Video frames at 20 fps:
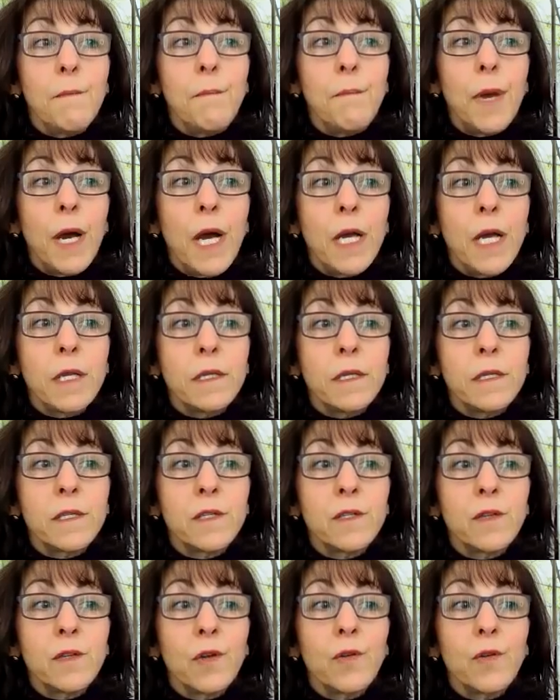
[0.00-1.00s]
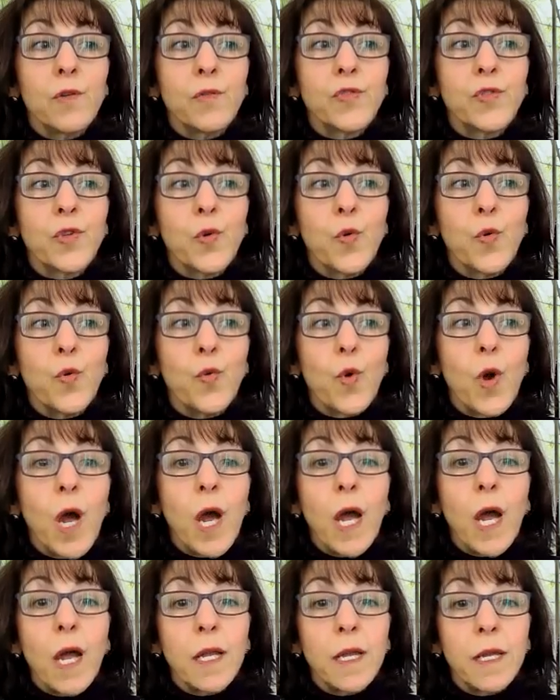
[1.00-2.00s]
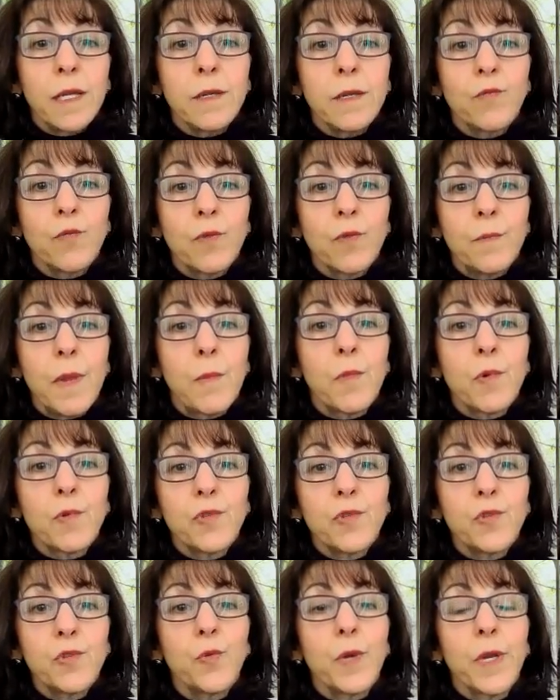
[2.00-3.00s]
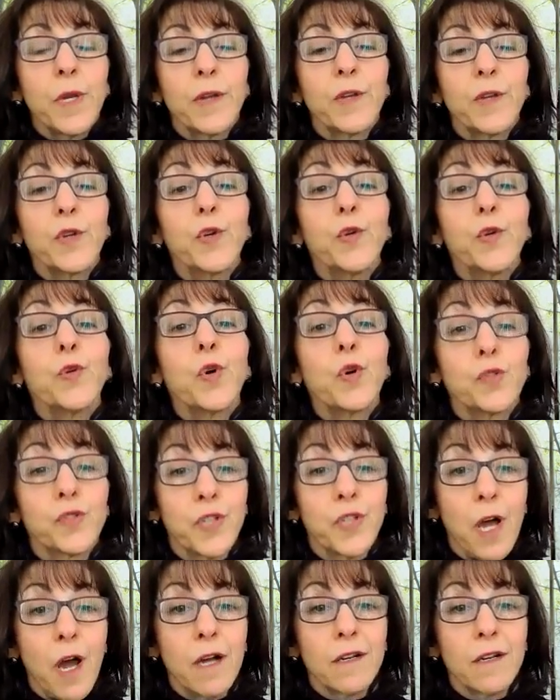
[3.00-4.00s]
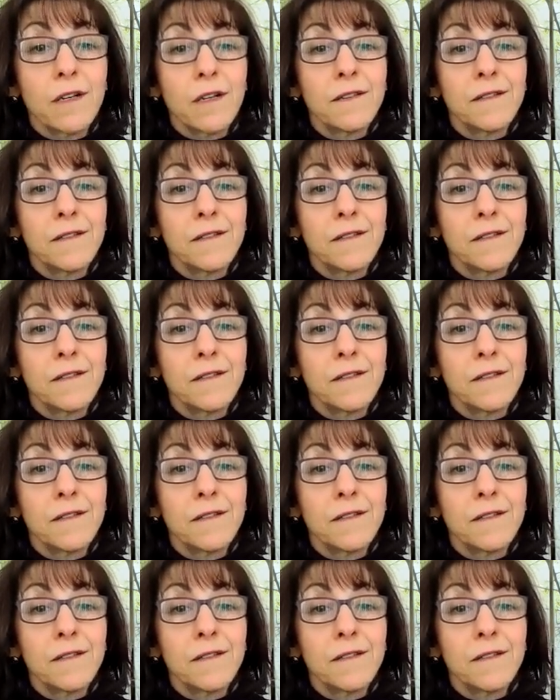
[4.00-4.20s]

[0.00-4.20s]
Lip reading: But so I remember doing a Google Talk.